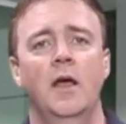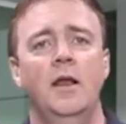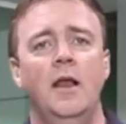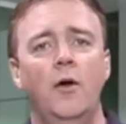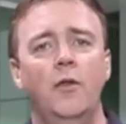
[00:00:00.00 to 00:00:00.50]

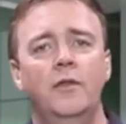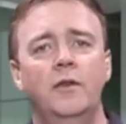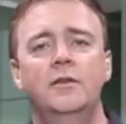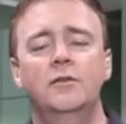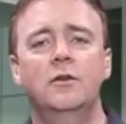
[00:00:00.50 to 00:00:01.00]
Now
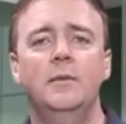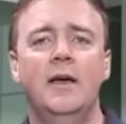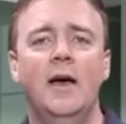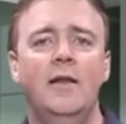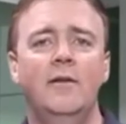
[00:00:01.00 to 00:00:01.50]
this is going to be
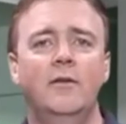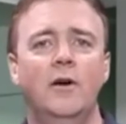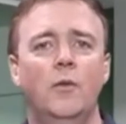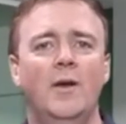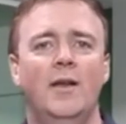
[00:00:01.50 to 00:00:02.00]
kind of uh,
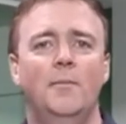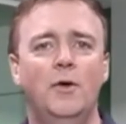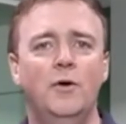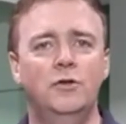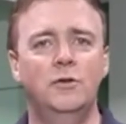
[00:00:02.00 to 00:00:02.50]
what
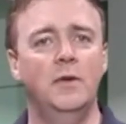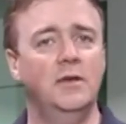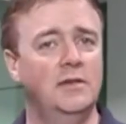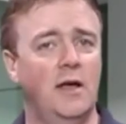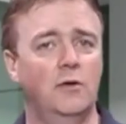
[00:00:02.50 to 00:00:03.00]
appears to be a
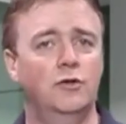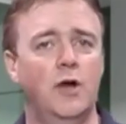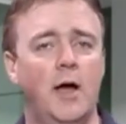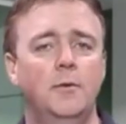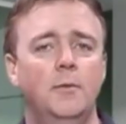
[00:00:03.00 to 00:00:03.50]
sales
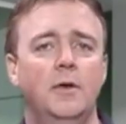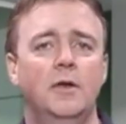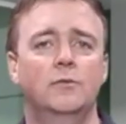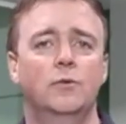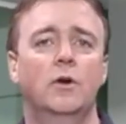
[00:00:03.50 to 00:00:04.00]
chapter
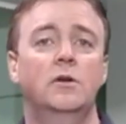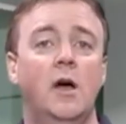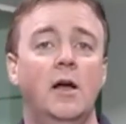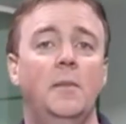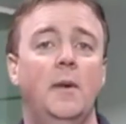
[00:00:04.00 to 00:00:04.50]
because we're going to
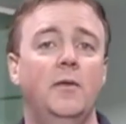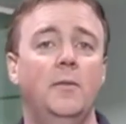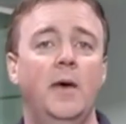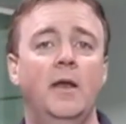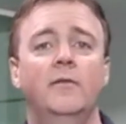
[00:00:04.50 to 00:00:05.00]
talk about the
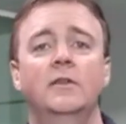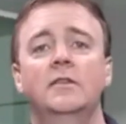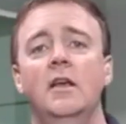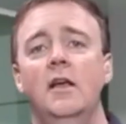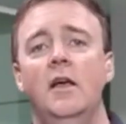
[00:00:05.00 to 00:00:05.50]
benefits
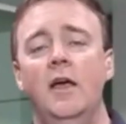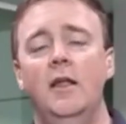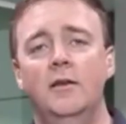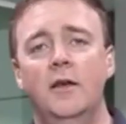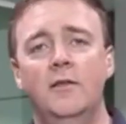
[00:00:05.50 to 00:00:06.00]

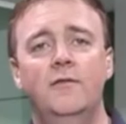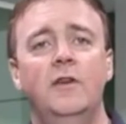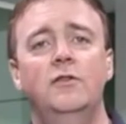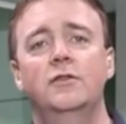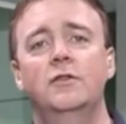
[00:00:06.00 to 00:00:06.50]
and uh, the
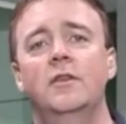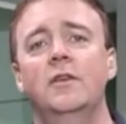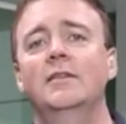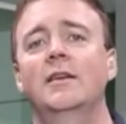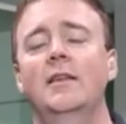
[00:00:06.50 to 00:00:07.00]
features and things
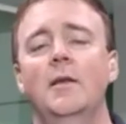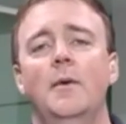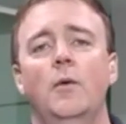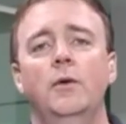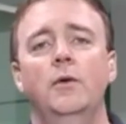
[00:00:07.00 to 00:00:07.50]
like that
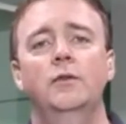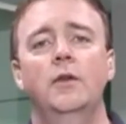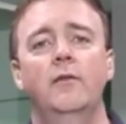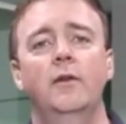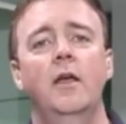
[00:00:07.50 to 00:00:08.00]
about Windows
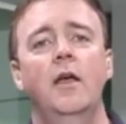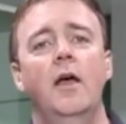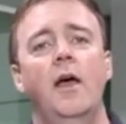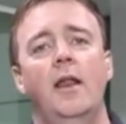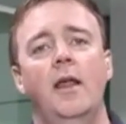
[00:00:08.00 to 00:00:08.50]
7
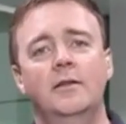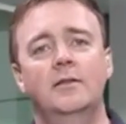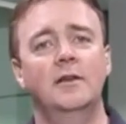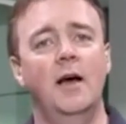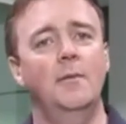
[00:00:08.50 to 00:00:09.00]
and it's
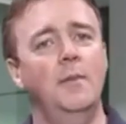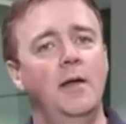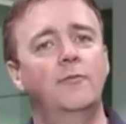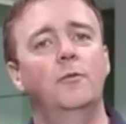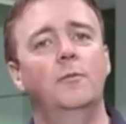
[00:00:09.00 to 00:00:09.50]
not
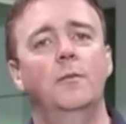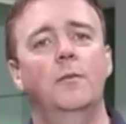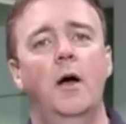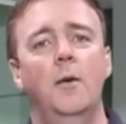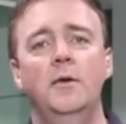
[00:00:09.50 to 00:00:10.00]
meant for
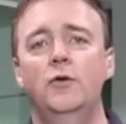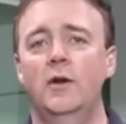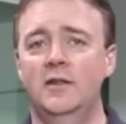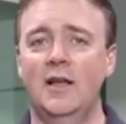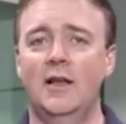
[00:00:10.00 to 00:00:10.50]
uh, me trying to
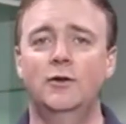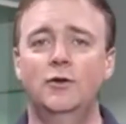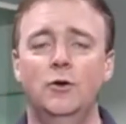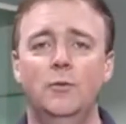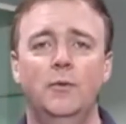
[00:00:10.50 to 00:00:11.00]
sell it to
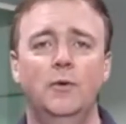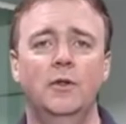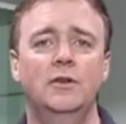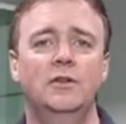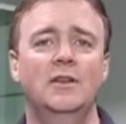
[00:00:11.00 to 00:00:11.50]
you but really
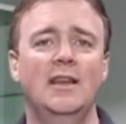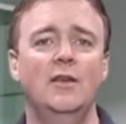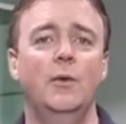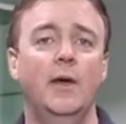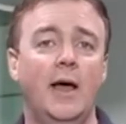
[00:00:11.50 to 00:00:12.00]
just to get
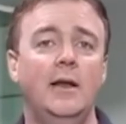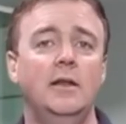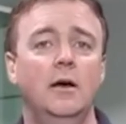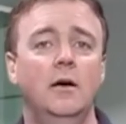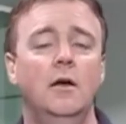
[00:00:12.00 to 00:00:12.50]
you an
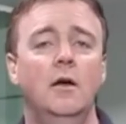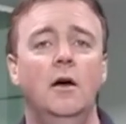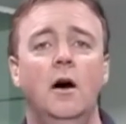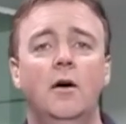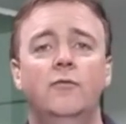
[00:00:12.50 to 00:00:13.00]
idea
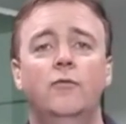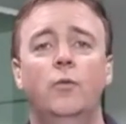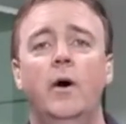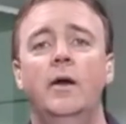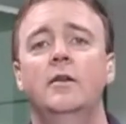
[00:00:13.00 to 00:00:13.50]
of
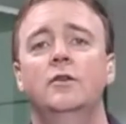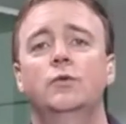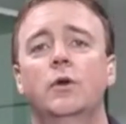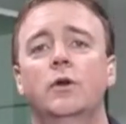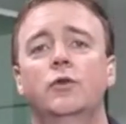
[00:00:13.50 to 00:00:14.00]
what it is we're
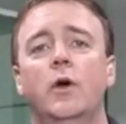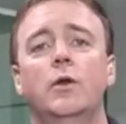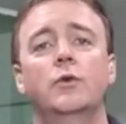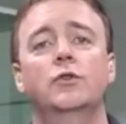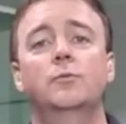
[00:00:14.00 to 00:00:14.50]
going to try to
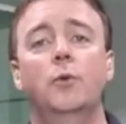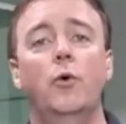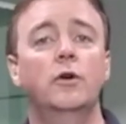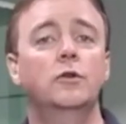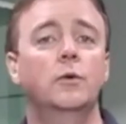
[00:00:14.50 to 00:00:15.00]

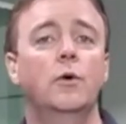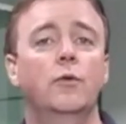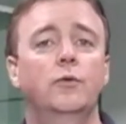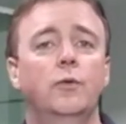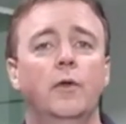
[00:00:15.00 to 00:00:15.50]
explore as we go
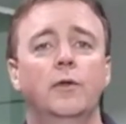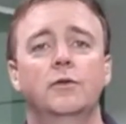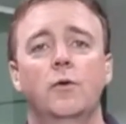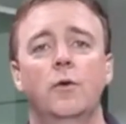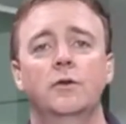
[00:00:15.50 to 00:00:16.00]
through on this
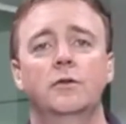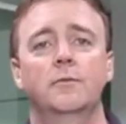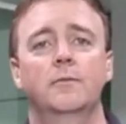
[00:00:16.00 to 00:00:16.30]
course.